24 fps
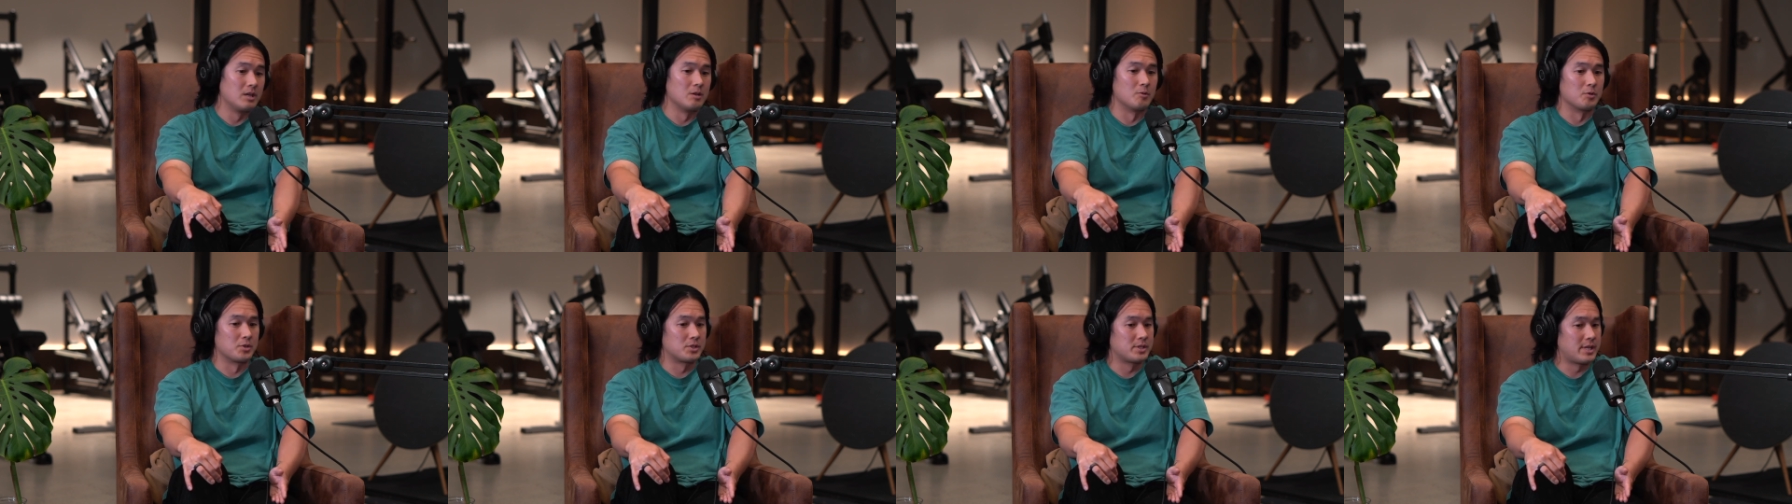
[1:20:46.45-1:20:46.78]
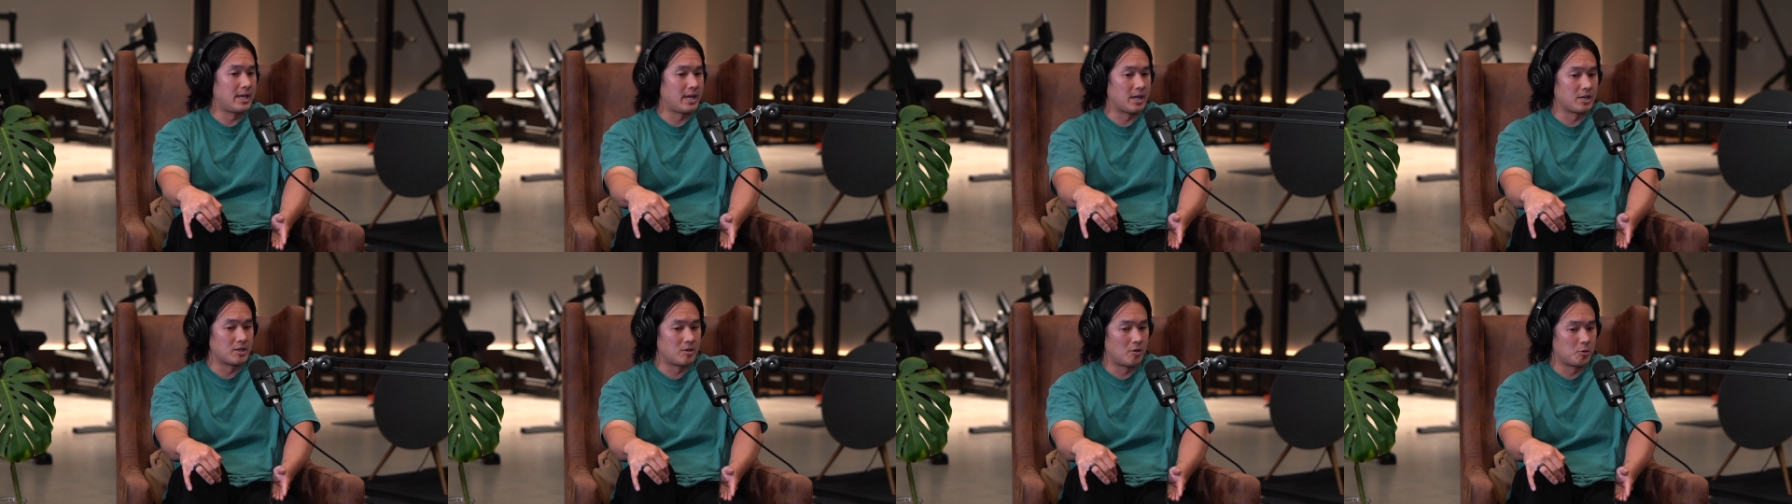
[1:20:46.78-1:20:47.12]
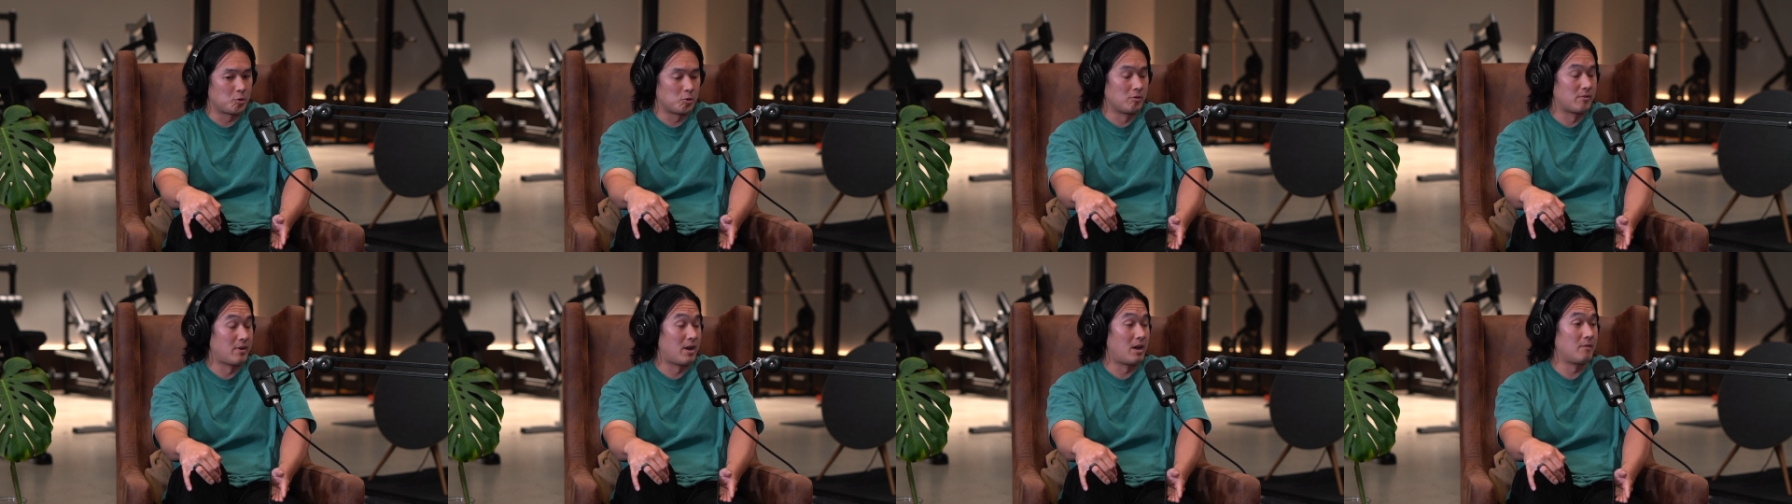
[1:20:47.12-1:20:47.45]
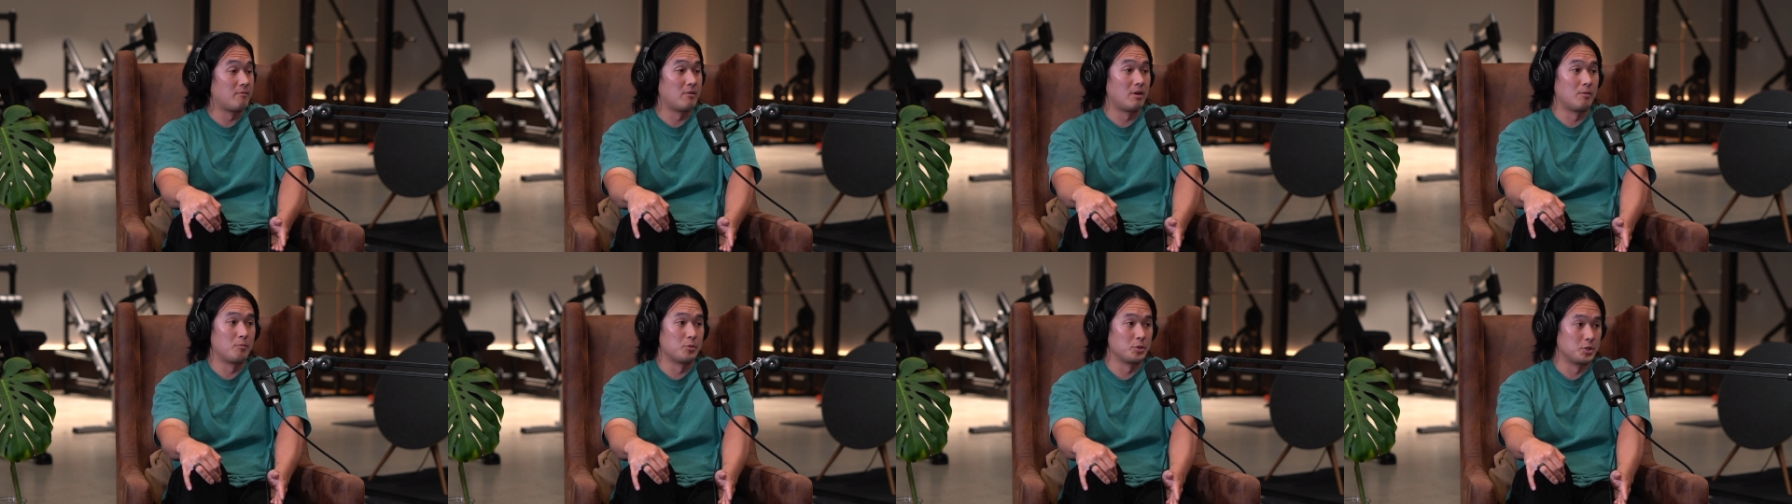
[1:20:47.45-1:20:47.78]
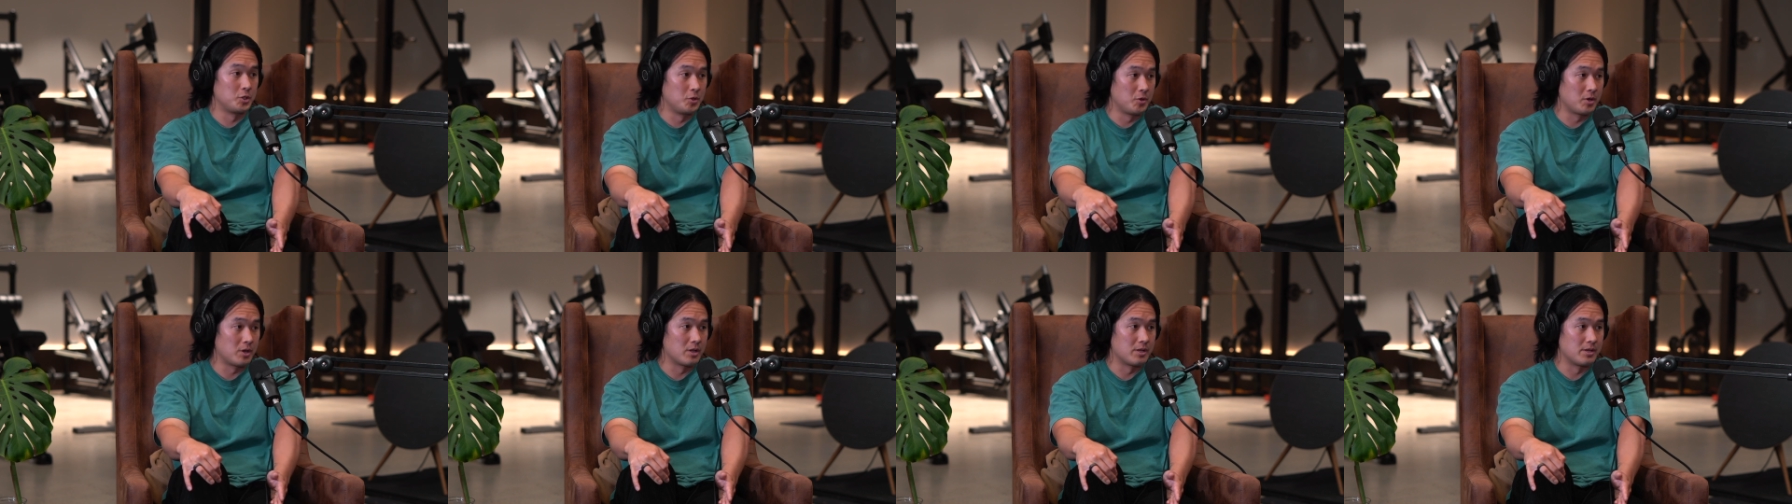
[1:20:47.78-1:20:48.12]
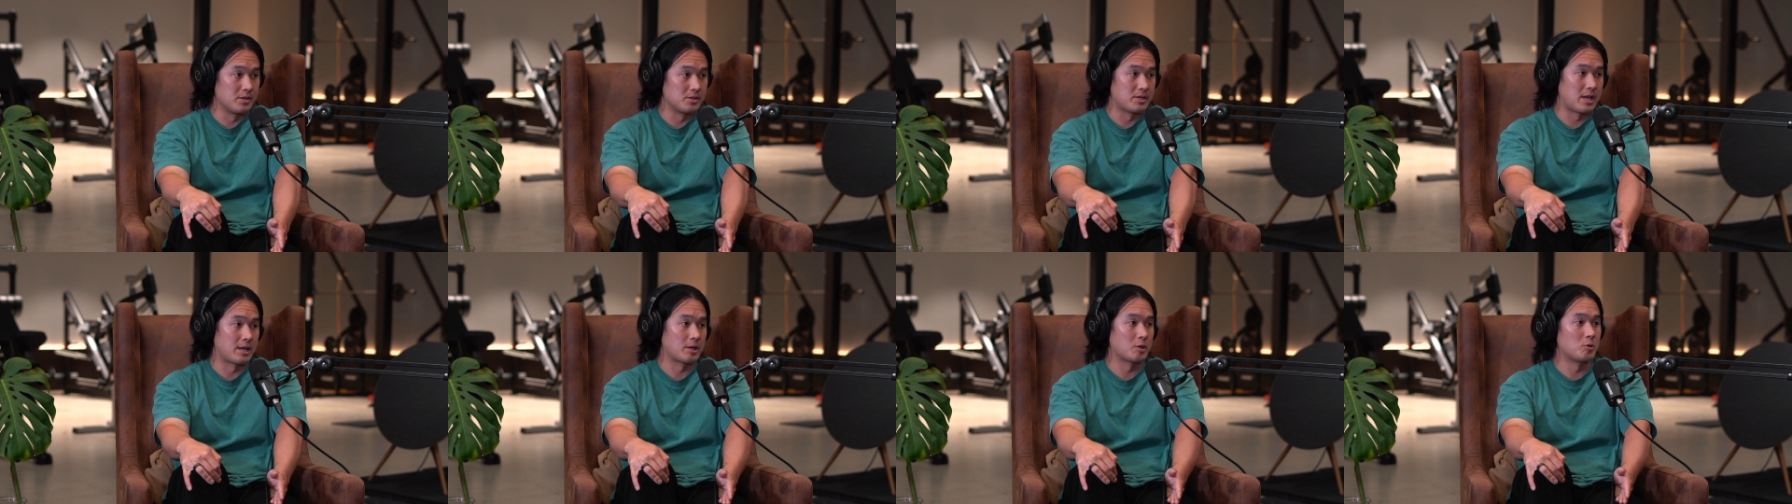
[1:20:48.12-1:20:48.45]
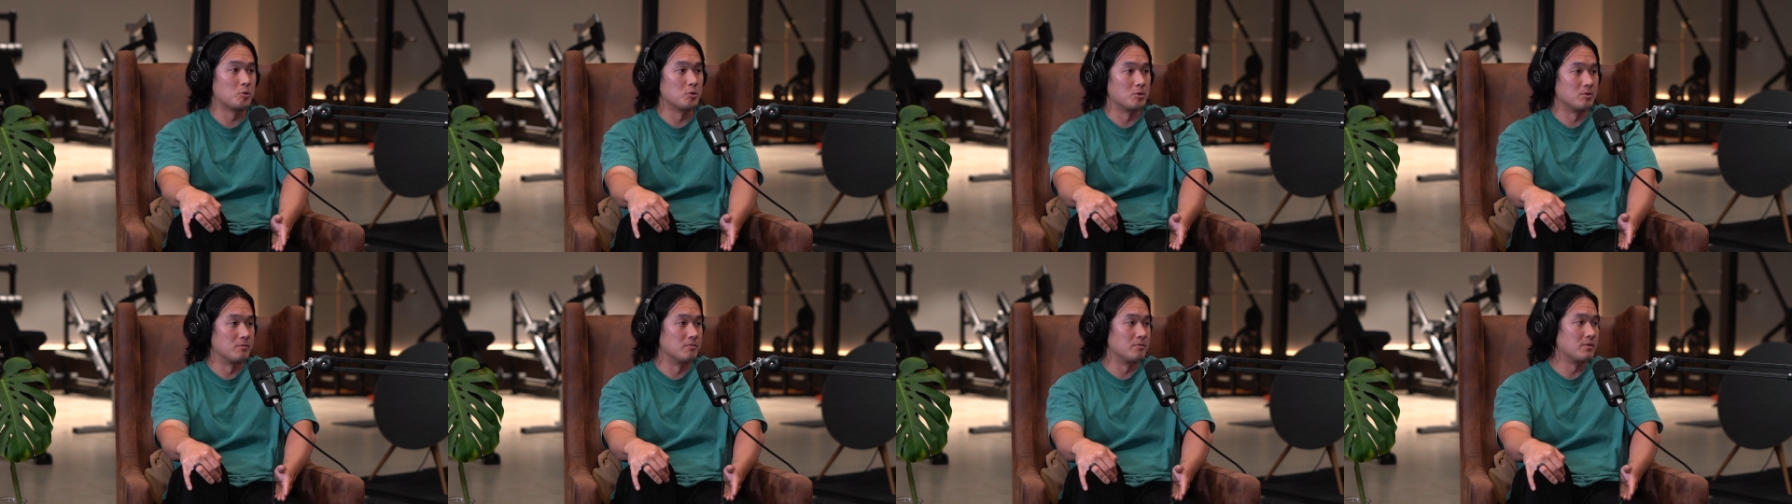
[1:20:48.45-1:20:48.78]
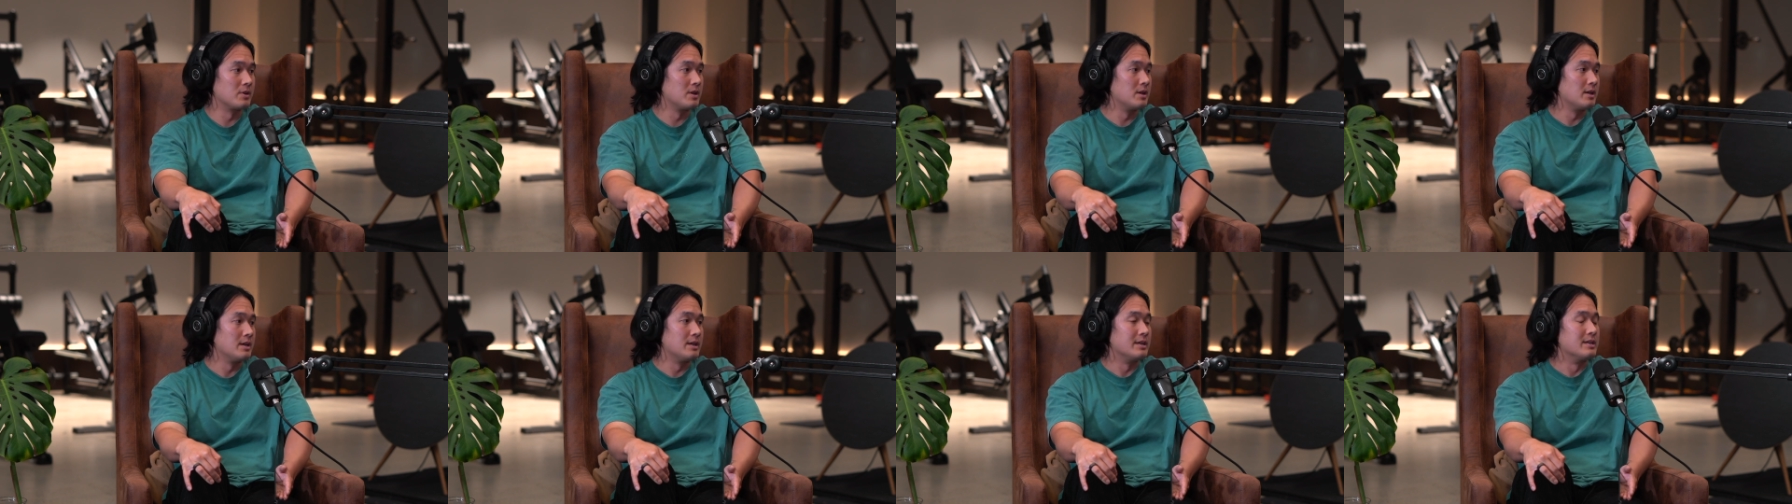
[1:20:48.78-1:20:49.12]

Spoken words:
It was saying no to a lot of other opportunities that could have